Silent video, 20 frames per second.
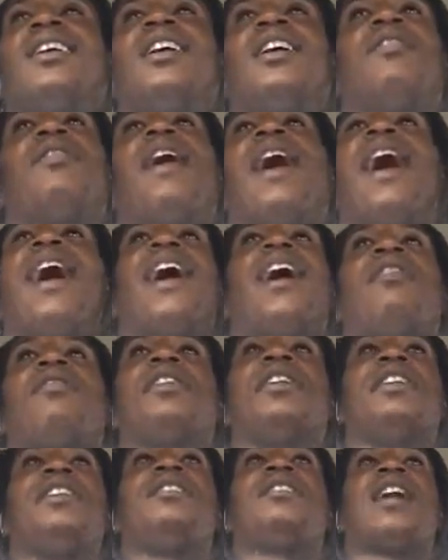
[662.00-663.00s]
If I have
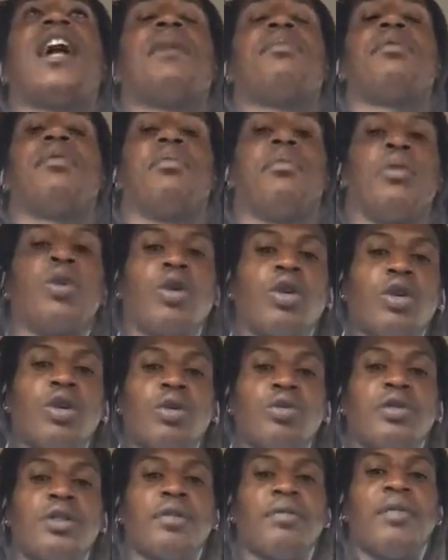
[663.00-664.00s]
any type of
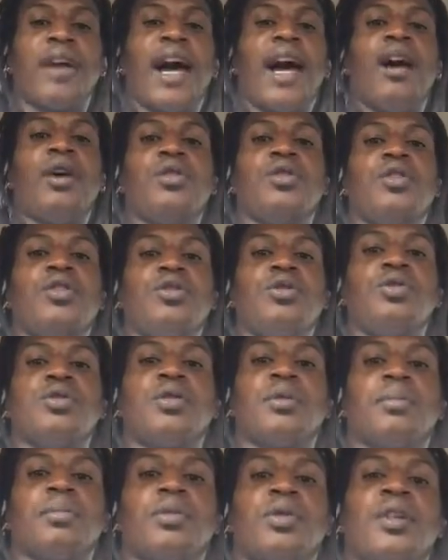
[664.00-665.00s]
morals and values
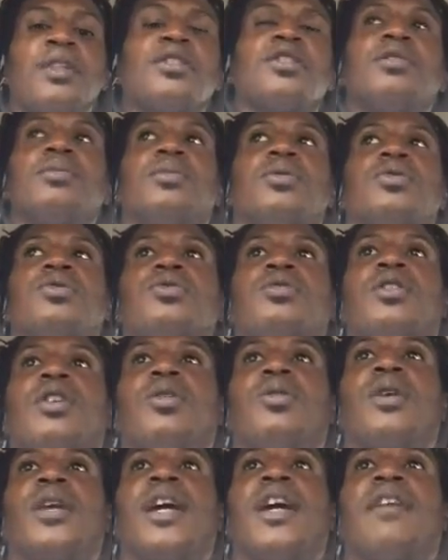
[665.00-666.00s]
and principles,
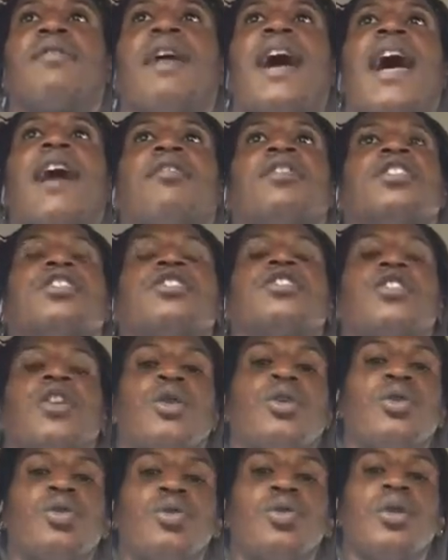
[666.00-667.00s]
okay, if I have a
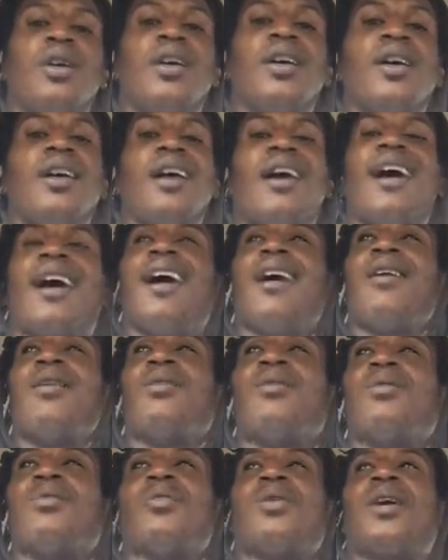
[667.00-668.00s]
soul
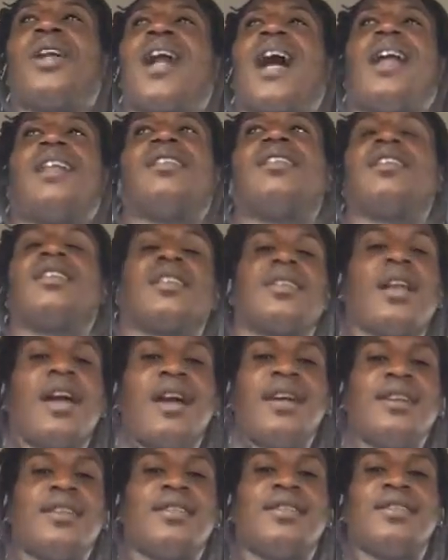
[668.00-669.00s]
would I look
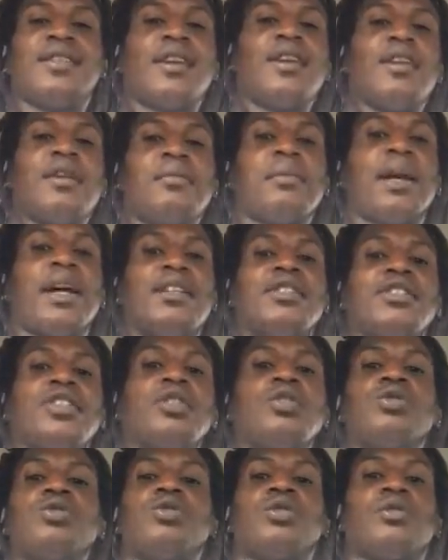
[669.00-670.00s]
like selling my
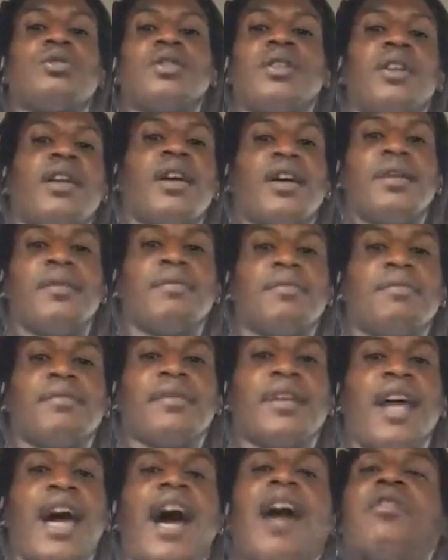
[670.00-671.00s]
children for that?
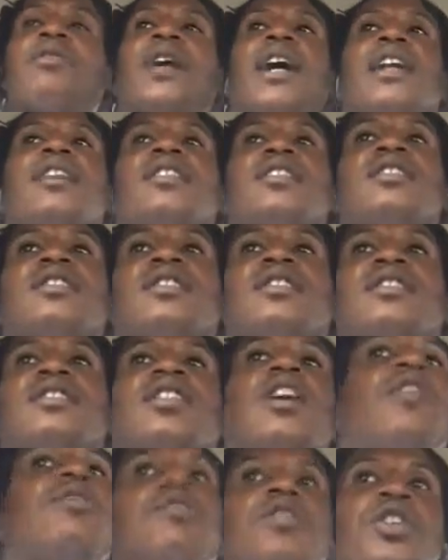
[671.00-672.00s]
I'd rather
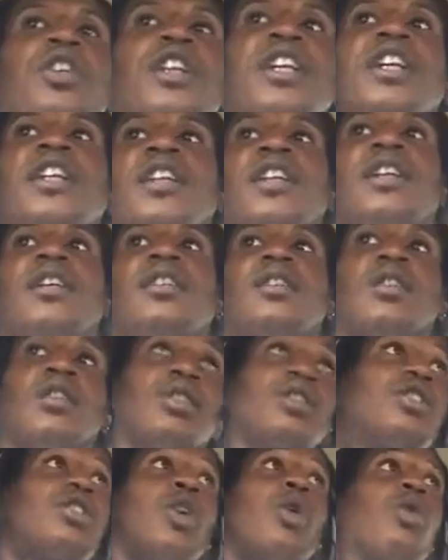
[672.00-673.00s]
suffer eating,
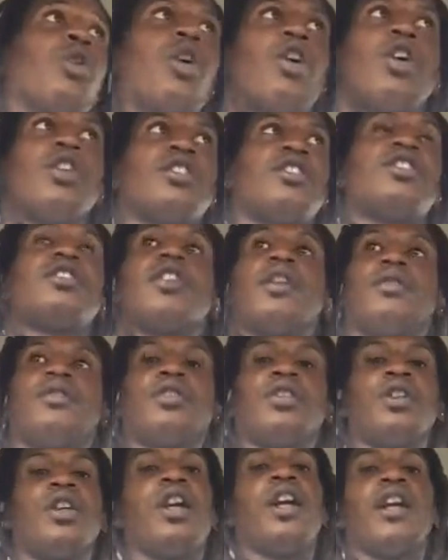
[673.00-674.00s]
so called
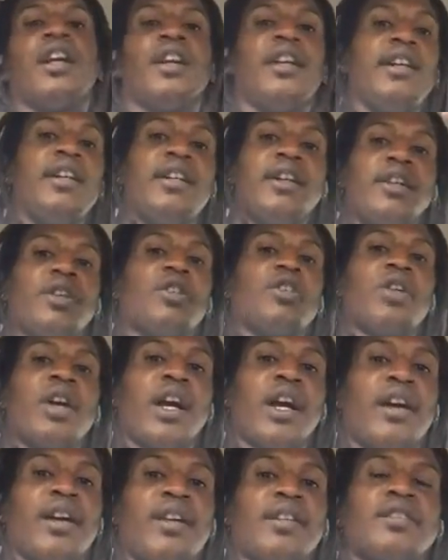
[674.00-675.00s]
suffer eating
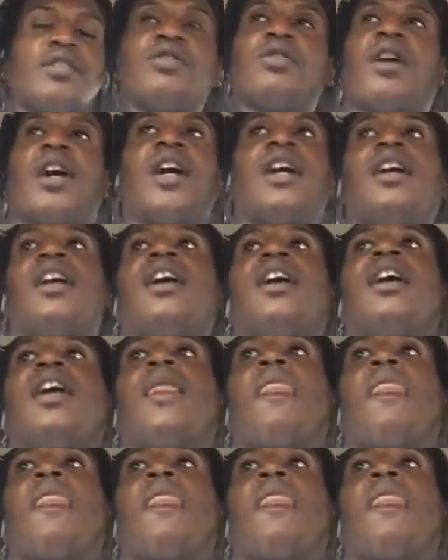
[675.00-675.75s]
grass, right?